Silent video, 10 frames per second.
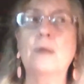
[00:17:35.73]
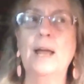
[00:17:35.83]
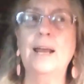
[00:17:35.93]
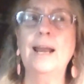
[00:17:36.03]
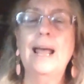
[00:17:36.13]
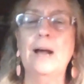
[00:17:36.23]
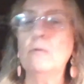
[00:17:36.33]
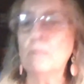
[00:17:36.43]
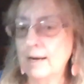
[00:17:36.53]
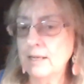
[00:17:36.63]
red
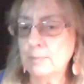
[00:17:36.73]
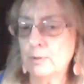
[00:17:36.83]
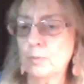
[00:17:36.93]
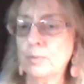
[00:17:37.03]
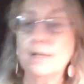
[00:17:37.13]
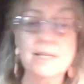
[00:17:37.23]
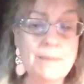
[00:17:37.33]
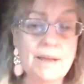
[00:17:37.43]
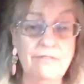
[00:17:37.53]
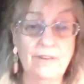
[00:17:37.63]
outranks purple as
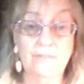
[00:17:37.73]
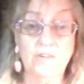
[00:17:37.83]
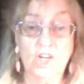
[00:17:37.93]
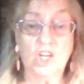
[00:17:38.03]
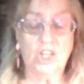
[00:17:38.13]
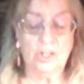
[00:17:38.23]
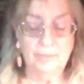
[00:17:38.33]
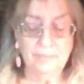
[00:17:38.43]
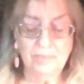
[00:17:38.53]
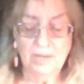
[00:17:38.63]
my favorite color. All
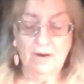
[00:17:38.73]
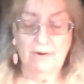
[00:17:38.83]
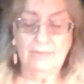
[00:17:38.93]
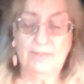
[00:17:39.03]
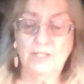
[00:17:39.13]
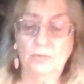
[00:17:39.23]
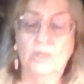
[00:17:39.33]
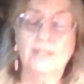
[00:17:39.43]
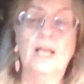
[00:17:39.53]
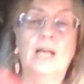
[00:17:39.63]
right, this was